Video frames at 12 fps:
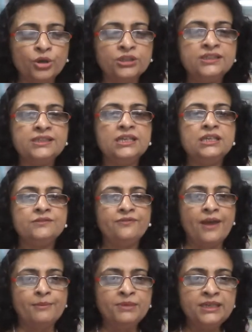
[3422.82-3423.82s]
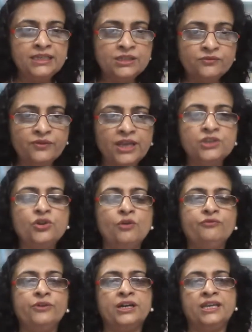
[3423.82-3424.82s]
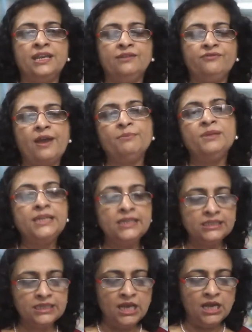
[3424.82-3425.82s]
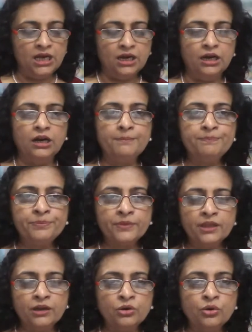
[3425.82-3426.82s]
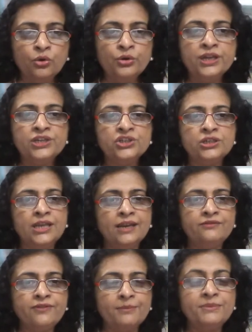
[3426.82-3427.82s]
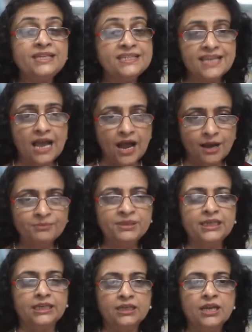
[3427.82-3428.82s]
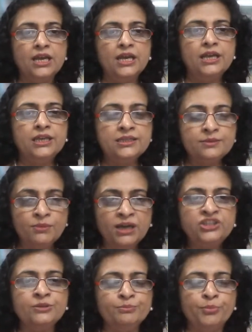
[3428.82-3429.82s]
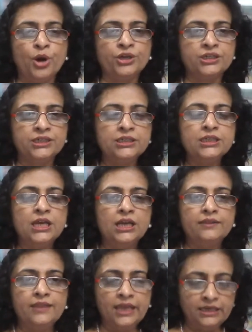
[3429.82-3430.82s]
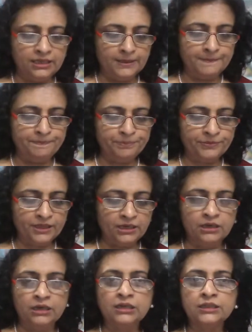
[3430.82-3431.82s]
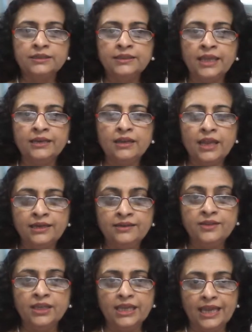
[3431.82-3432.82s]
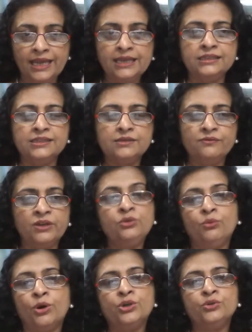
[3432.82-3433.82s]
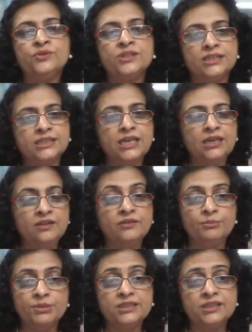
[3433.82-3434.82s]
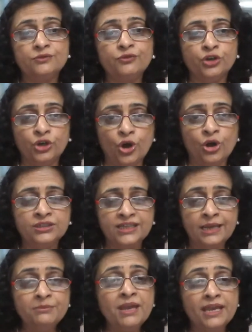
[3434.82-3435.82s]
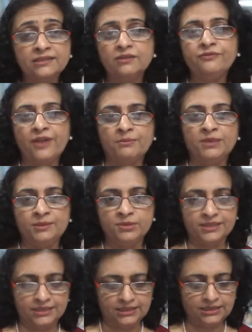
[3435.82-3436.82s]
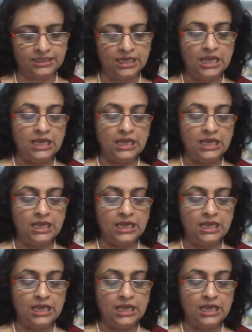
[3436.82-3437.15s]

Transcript: policies, families ways of working, families cohesion, and families harmony is much important than um, than anything else when you want to sustain in the business for a long time as a family business.